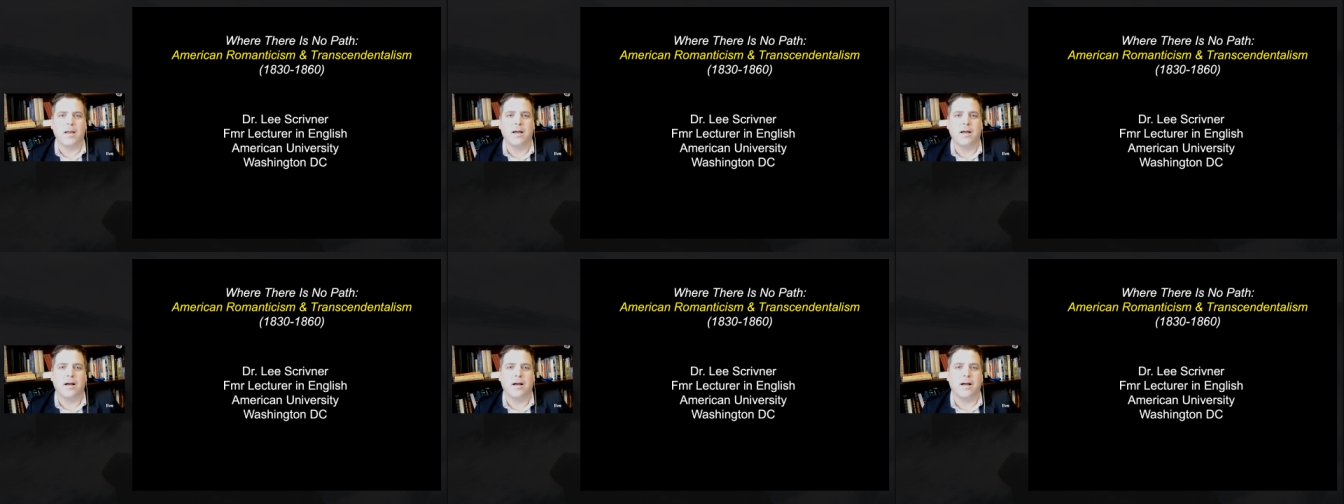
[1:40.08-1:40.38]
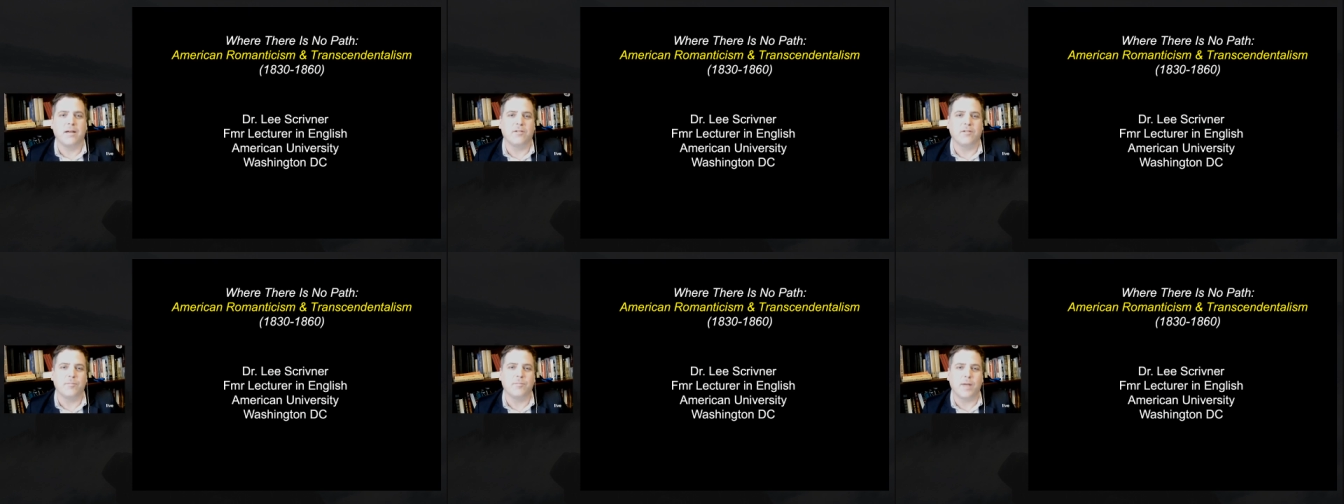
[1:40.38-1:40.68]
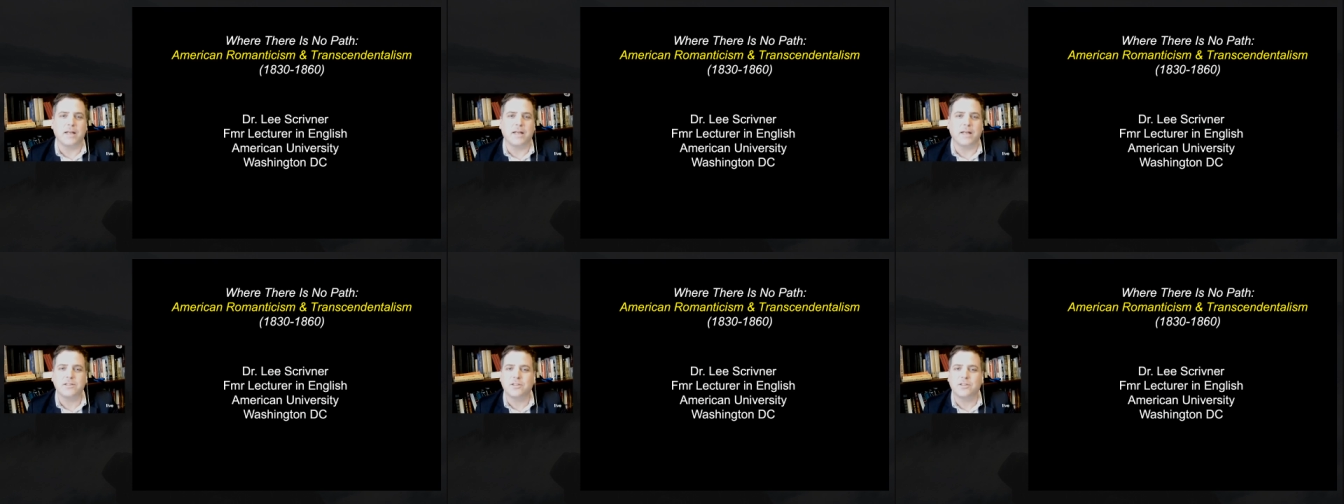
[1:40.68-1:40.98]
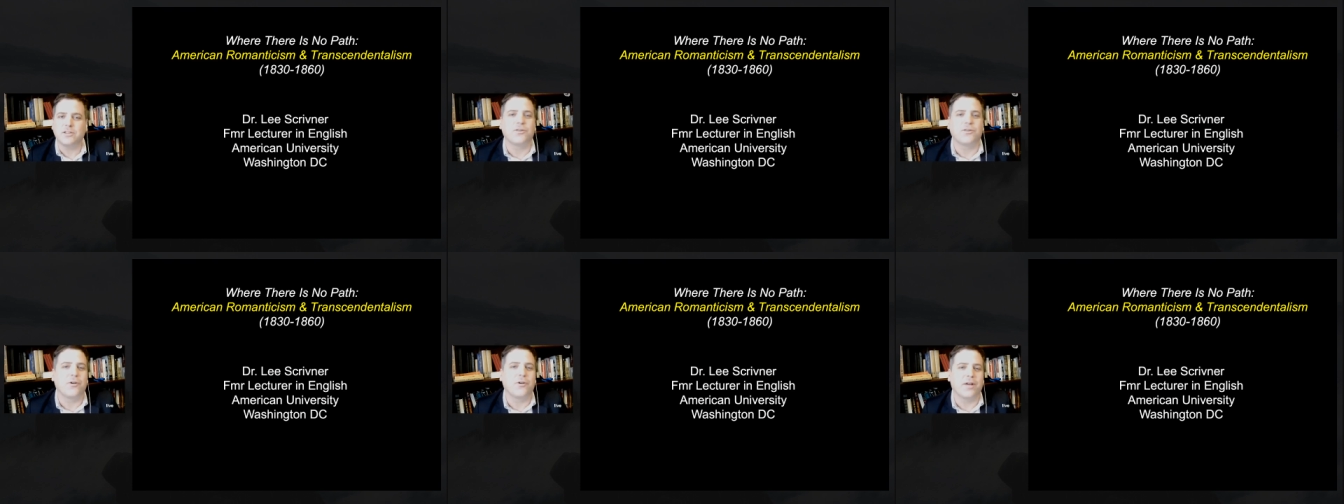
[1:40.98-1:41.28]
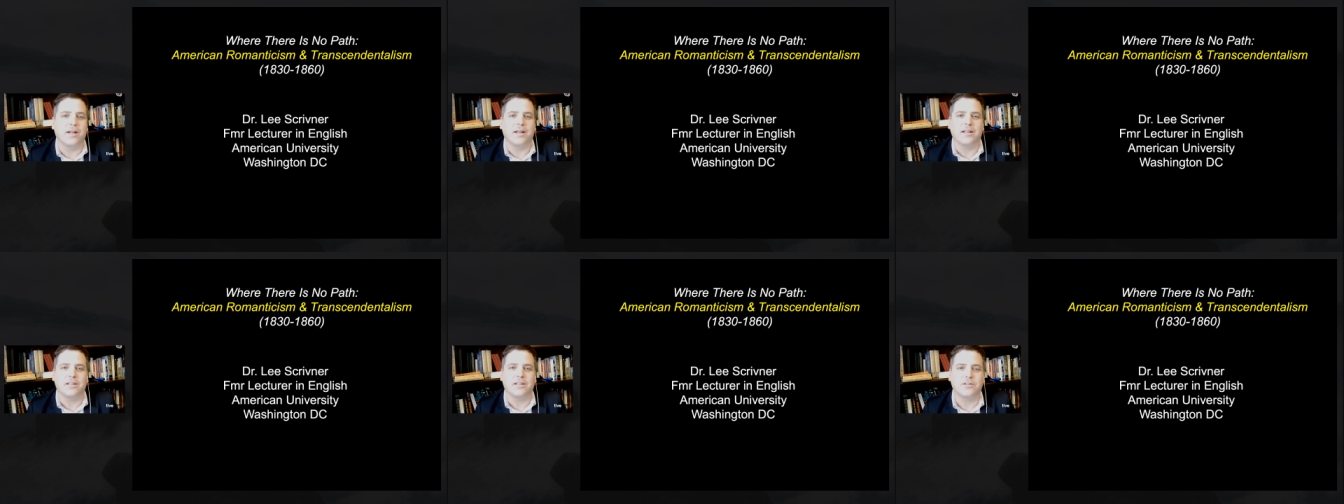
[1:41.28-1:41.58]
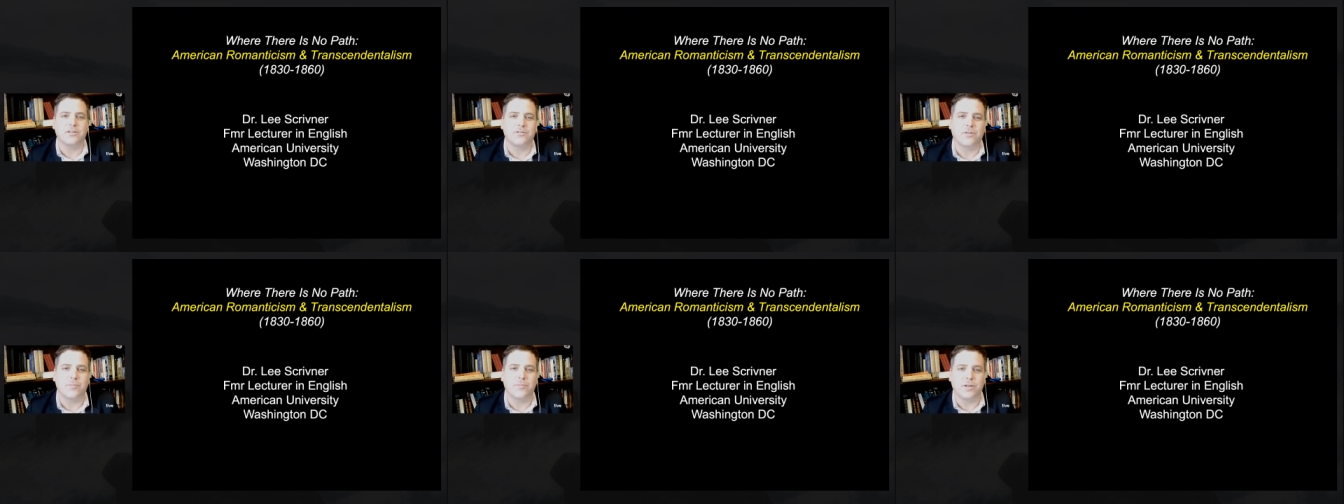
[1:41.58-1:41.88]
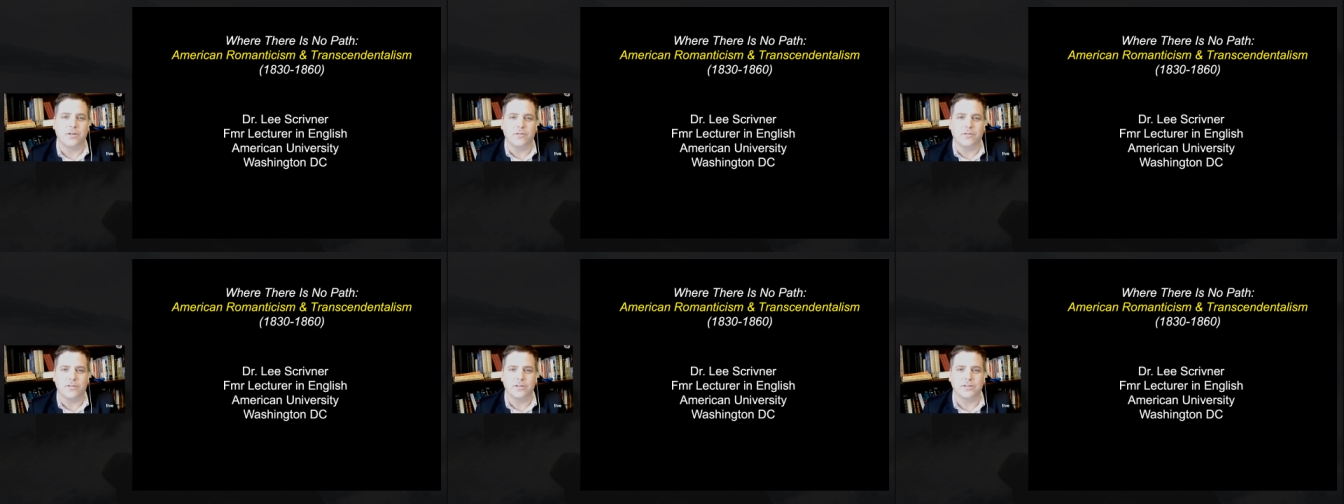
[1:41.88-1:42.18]
I have a master's degree in English from the
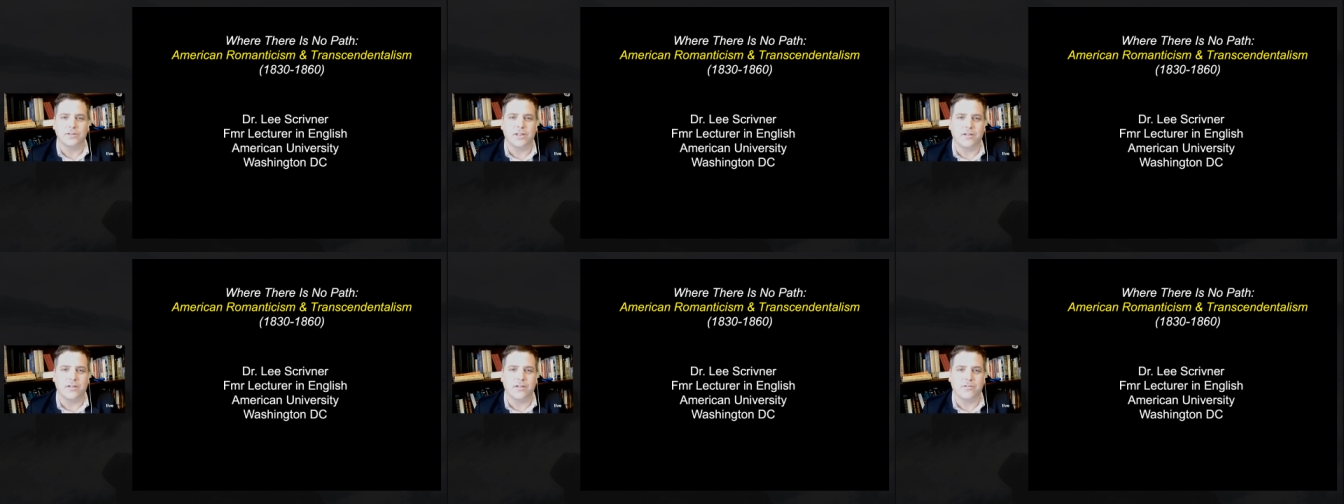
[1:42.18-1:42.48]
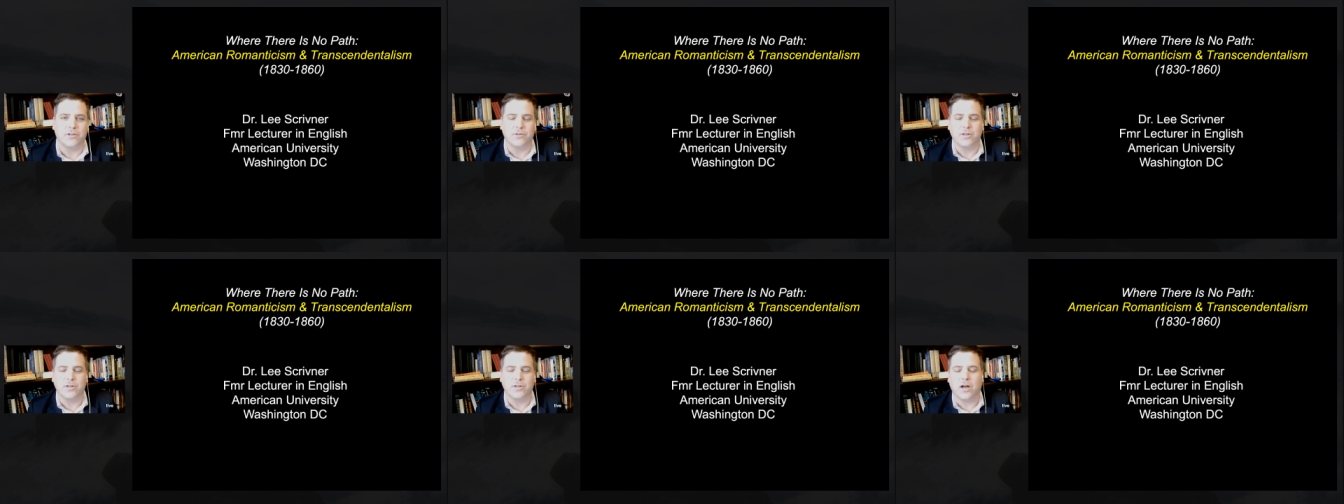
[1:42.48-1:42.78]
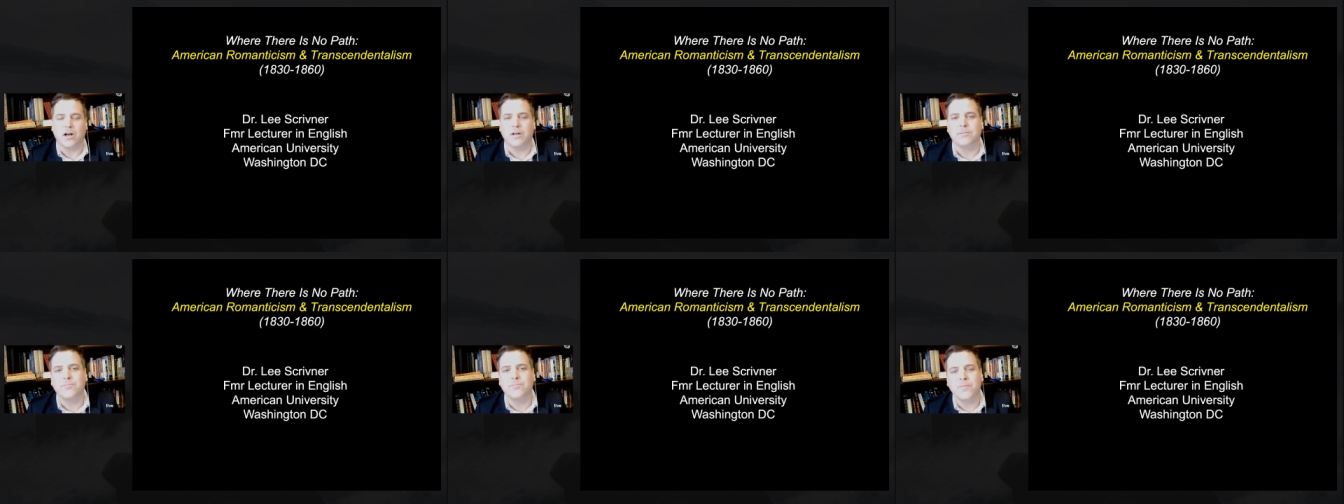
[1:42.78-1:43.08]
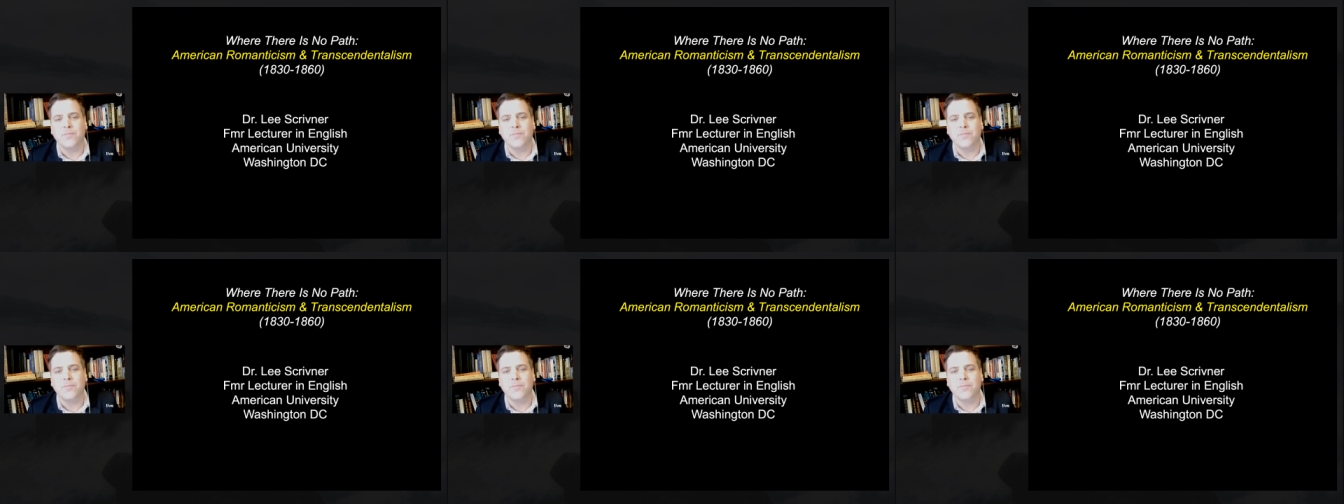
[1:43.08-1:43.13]
University of Utah.